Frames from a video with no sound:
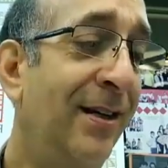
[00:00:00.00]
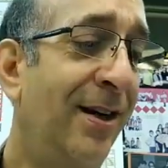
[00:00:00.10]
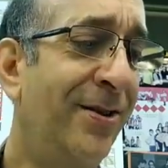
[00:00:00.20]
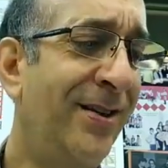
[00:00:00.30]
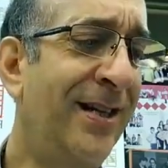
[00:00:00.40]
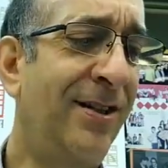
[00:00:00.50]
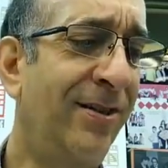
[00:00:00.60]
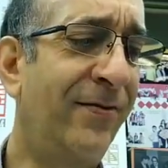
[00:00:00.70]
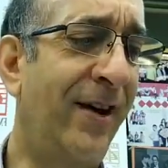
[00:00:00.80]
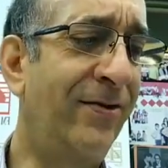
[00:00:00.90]
although it doesn't
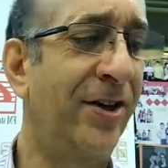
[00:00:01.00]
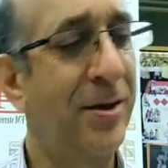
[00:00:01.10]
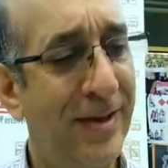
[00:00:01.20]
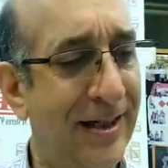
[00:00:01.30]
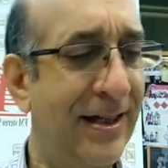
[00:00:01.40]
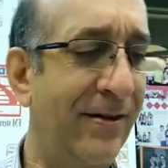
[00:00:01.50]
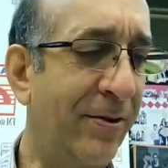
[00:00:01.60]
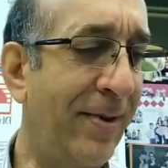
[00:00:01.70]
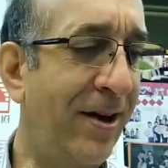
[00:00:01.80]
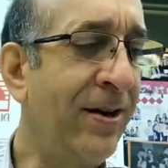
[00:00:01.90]
look five stars, but that's a
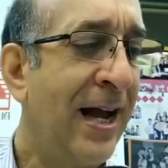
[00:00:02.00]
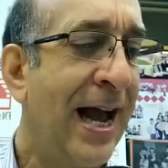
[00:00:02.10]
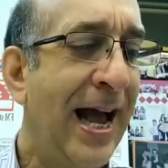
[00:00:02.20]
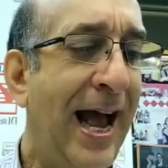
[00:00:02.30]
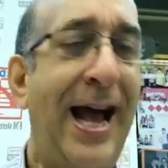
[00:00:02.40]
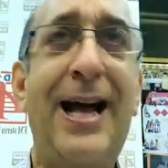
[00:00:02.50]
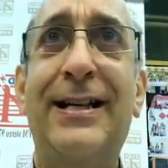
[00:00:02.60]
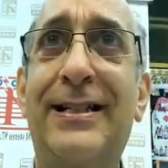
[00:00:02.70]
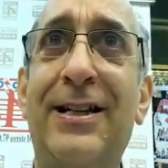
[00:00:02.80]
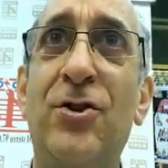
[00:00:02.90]
different matter. And
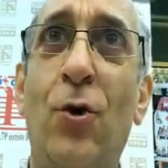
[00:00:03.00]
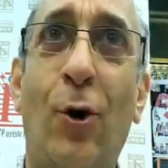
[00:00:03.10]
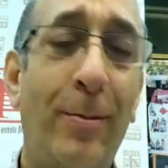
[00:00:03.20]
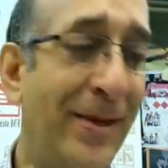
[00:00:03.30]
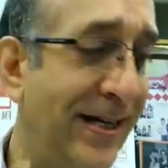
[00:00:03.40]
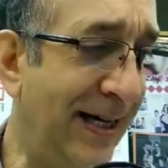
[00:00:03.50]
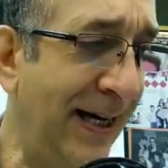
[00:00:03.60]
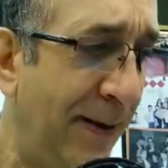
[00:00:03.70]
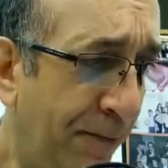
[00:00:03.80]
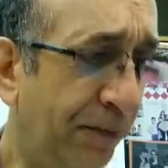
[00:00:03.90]
it's in
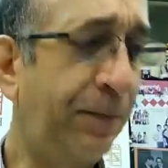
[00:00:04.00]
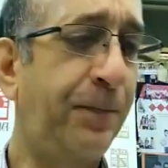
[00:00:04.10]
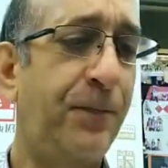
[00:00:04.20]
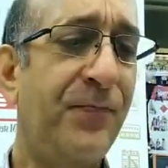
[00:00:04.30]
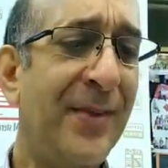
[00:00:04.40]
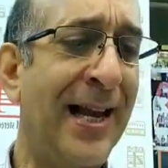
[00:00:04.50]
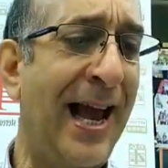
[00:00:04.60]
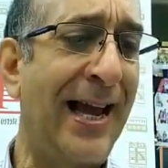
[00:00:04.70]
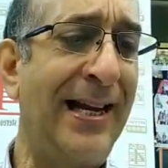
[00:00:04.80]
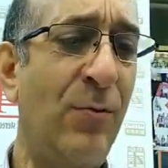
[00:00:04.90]
Normandy
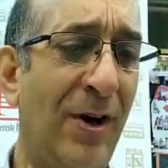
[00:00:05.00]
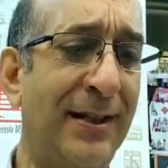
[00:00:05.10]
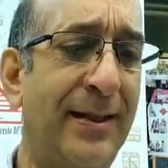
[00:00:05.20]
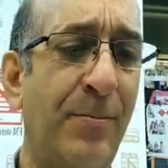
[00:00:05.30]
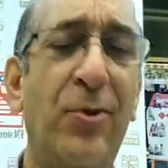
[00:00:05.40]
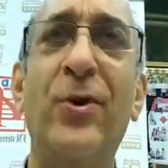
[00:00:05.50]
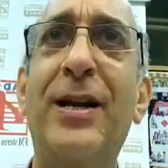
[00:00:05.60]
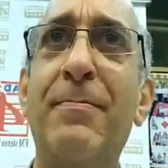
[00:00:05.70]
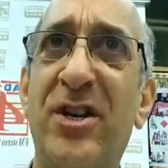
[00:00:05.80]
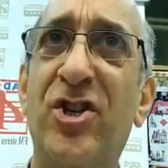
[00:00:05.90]
and he wants some
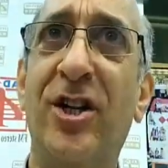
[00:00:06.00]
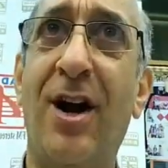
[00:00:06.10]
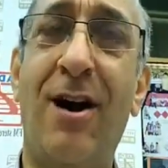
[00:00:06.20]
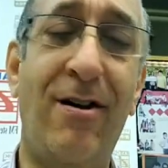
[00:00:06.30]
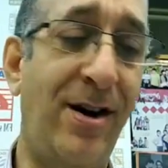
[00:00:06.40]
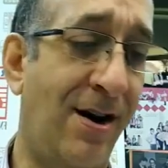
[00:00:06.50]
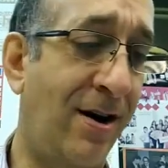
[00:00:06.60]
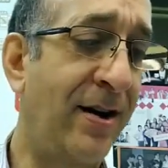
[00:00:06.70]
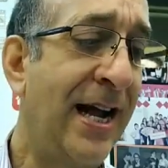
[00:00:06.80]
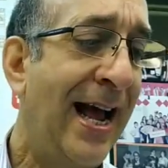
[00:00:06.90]
pre-mission
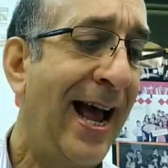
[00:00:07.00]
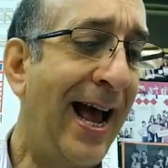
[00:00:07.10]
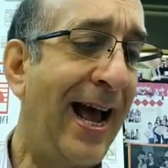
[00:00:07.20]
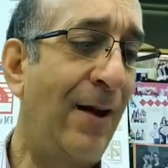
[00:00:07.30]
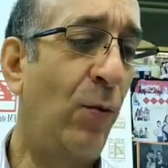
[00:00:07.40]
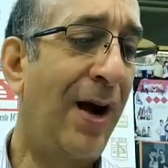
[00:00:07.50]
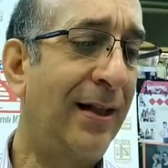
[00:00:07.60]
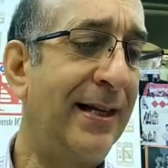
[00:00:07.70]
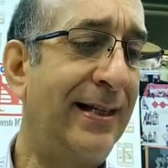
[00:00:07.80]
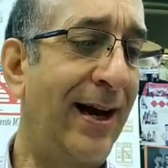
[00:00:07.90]
R&R. And while
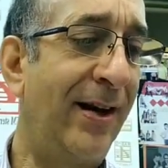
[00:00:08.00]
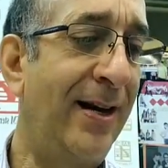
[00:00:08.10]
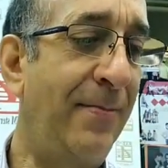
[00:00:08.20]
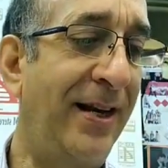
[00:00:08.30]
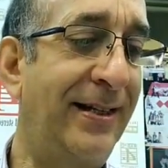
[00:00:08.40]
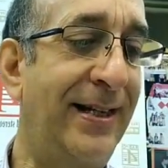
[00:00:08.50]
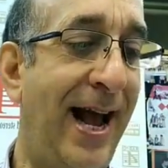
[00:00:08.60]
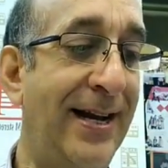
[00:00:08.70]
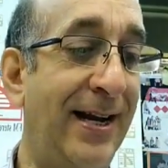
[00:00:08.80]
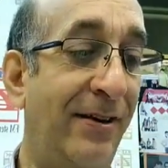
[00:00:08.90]
he's there, he meets
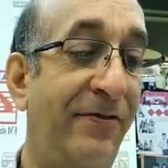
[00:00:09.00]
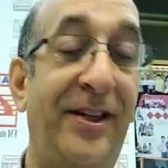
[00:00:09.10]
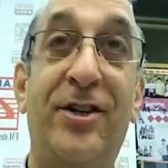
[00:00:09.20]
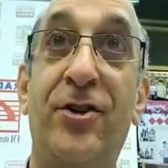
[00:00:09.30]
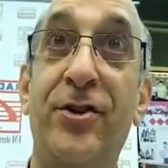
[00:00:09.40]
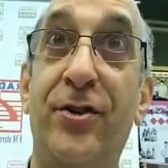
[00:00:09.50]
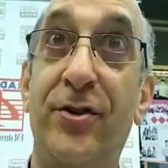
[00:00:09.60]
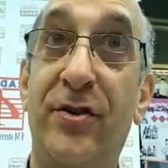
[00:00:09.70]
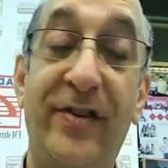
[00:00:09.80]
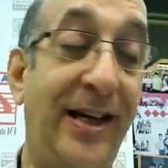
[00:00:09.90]
Danielle Flinders,
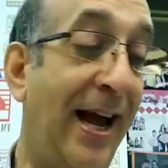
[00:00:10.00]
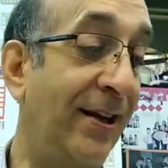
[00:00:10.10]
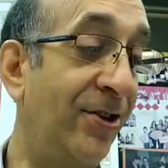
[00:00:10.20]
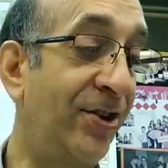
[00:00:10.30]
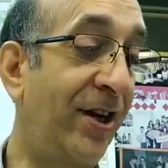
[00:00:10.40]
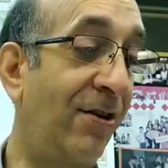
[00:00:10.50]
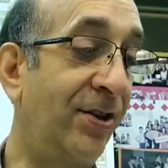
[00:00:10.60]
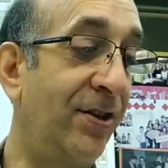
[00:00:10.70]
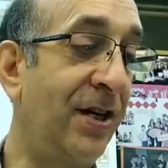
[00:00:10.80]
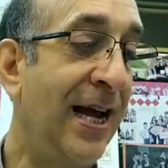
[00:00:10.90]
who's Vikander's
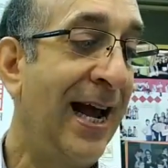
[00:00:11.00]
character,